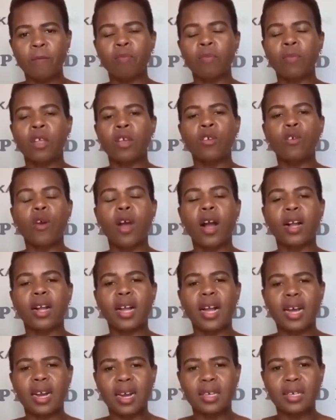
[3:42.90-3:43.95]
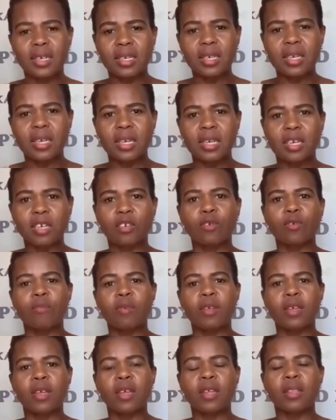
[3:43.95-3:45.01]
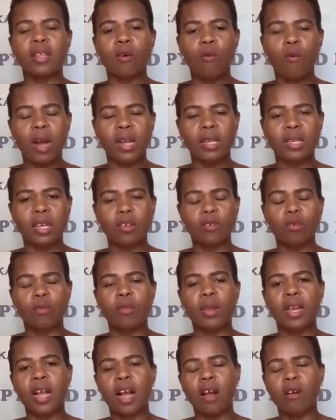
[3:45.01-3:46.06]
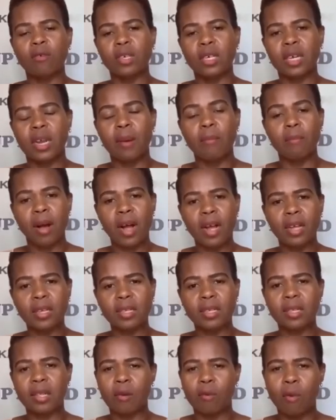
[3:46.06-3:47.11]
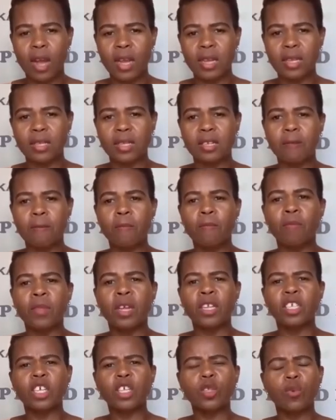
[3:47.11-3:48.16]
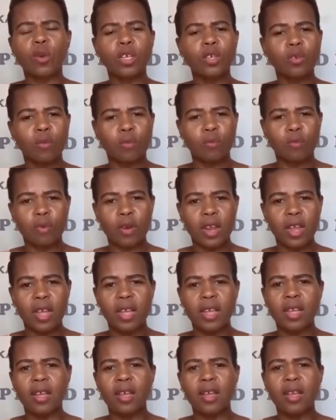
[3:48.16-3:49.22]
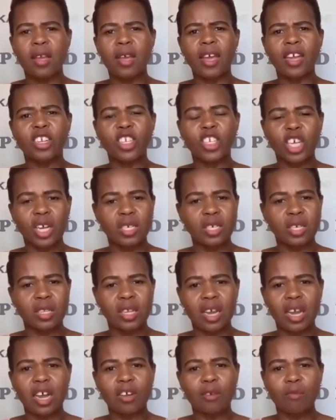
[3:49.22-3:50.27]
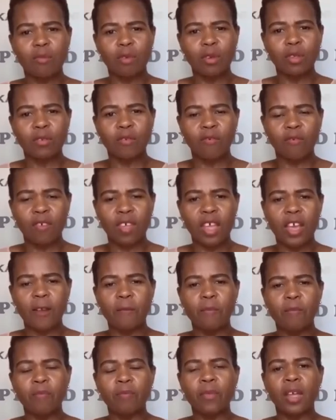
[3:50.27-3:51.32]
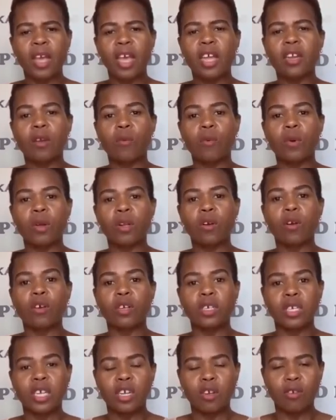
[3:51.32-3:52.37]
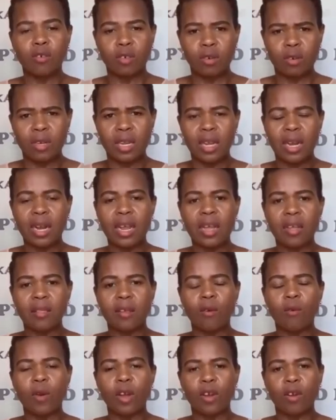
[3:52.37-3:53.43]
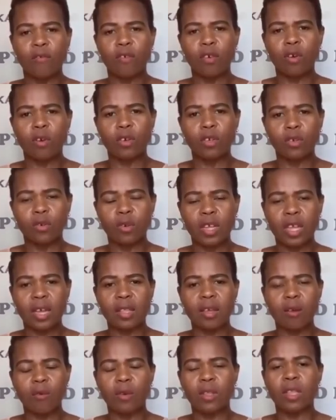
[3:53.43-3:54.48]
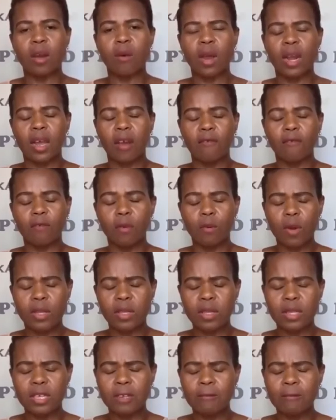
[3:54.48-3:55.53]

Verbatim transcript: you are guaranteed to be the one that will be counted amongst the wise. Just want to pray and charge the atmosphere, and we'll continue to declare the word of God together with our loved ones.